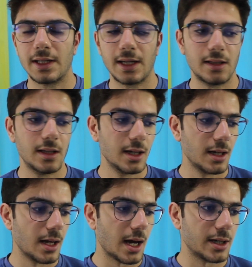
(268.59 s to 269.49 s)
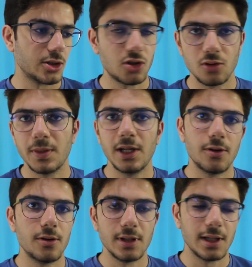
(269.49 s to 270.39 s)
And I should be
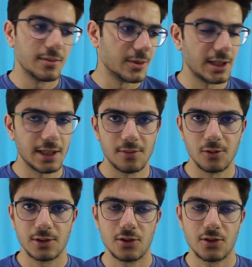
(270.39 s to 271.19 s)
earning money at once.